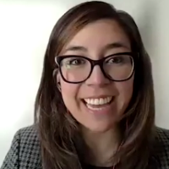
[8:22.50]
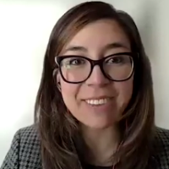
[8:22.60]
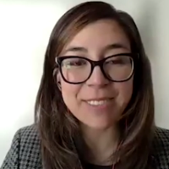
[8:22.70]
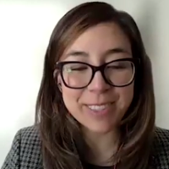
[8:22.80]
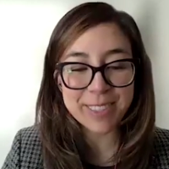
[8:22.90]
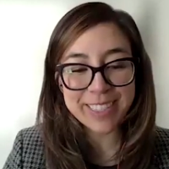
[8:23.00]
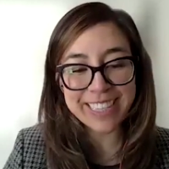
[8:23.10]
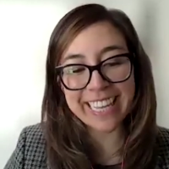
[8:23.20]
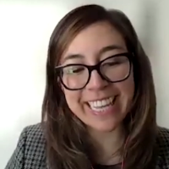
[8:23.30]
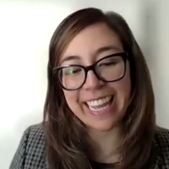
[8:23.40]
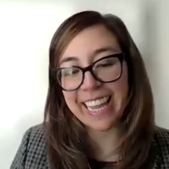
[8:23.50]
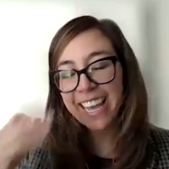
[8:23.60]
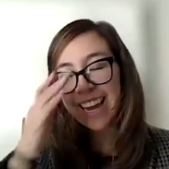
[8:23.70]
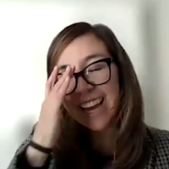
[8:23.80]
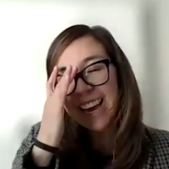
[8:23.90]
absolutely.
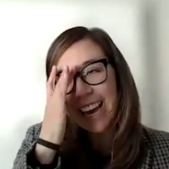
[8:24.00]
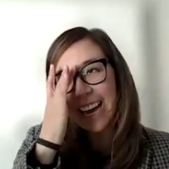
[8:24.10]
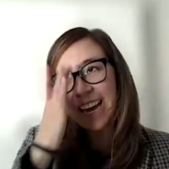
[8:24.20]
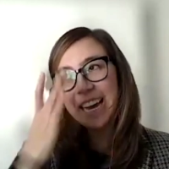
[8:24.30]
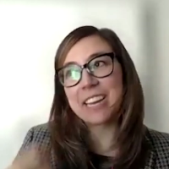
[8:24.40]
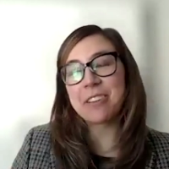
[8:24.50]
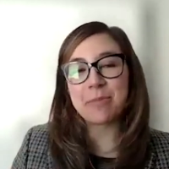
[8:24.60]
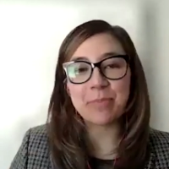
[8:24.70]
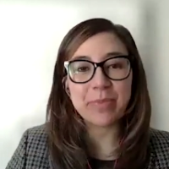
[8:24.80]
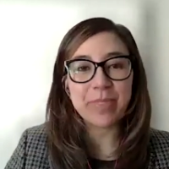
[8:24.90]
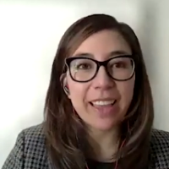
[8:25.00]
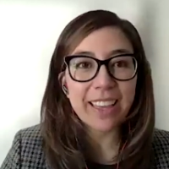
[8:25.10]
Um,